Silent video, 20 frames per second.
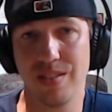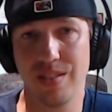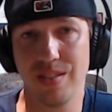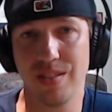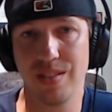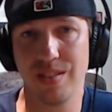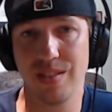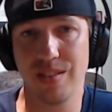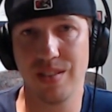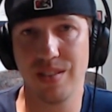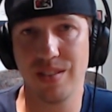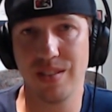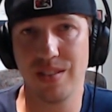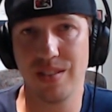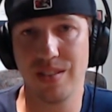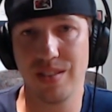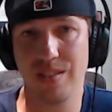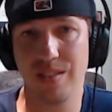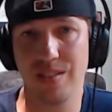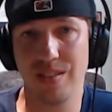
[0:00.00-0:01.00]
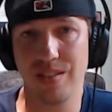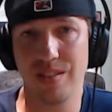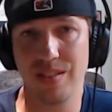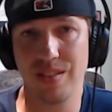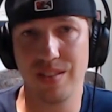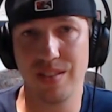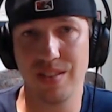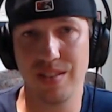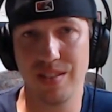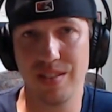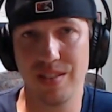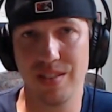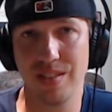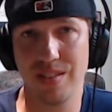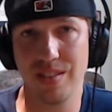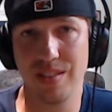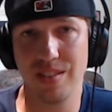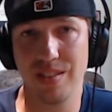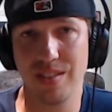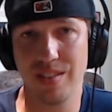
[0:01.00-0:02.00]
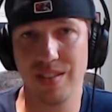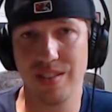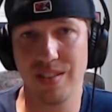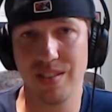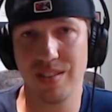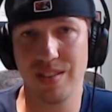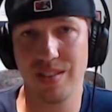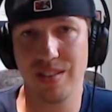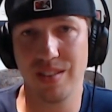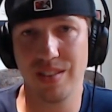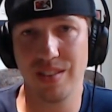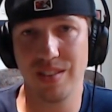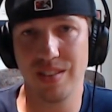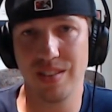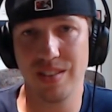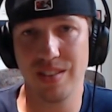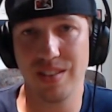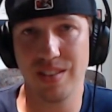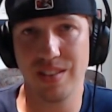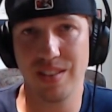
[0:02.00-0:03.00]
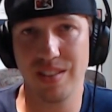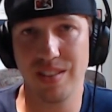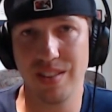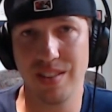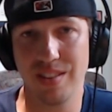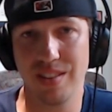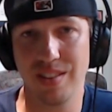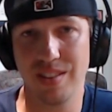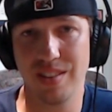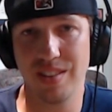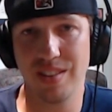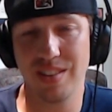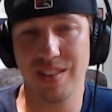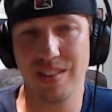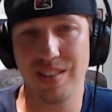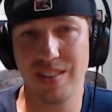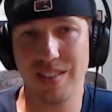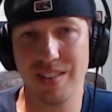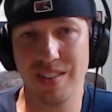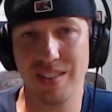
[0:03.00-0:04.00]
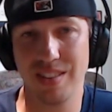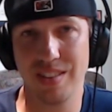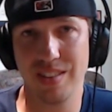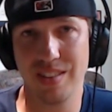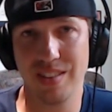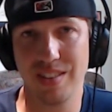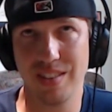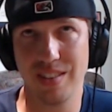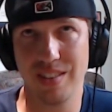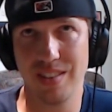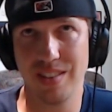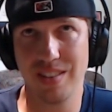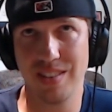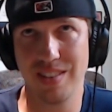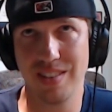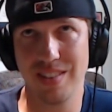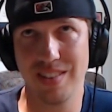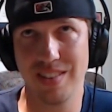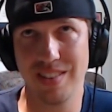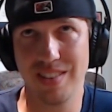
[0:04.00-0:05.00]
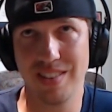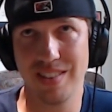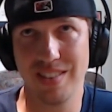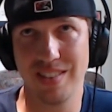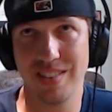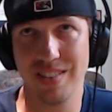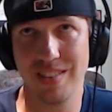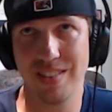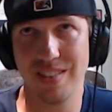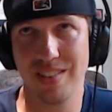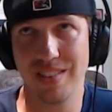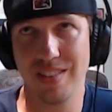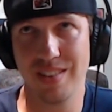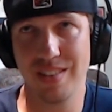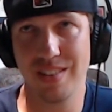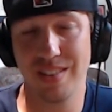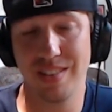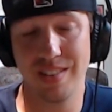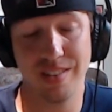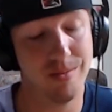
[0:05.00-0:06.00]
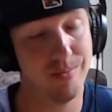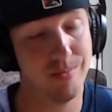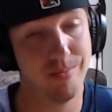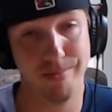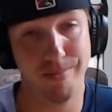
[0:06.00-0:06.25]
(silent)